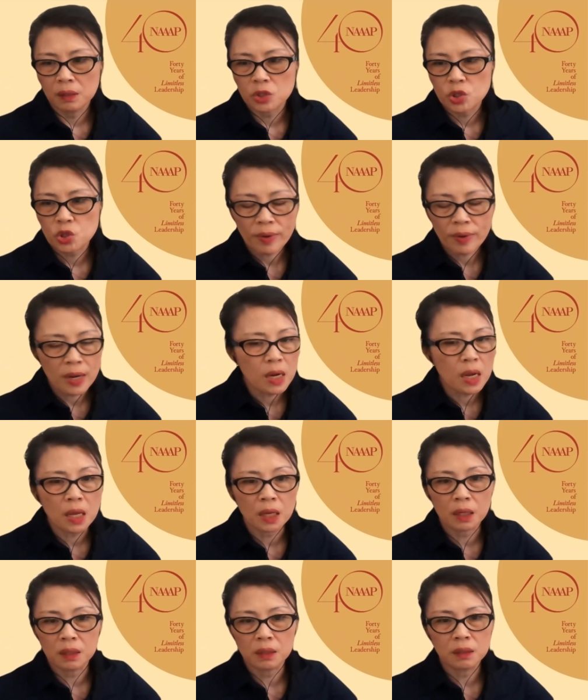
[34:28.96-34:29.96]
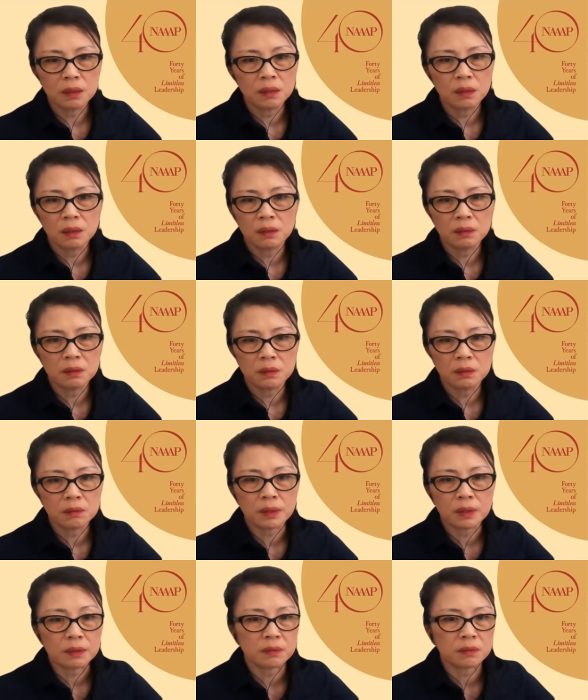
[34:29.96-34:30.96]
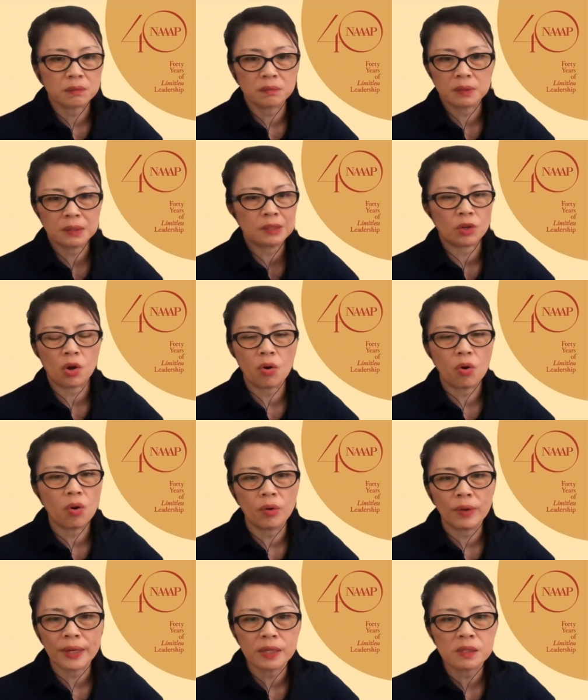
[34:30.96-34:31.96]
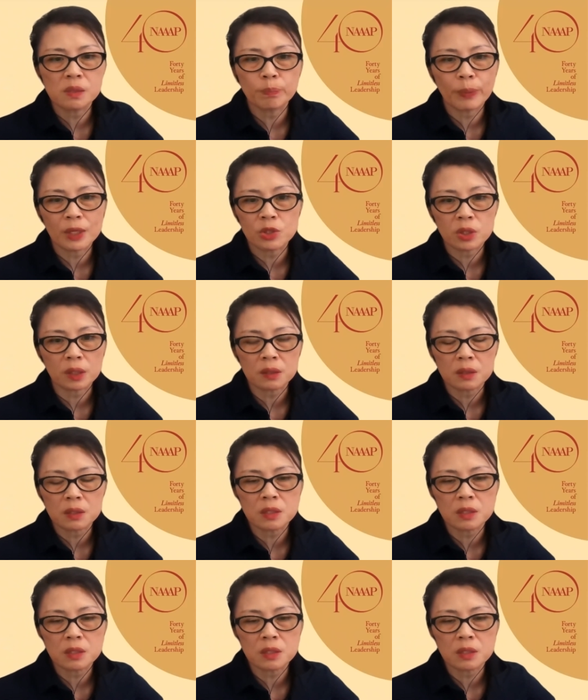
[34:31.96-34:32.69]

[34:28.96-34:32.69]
training, that all is budget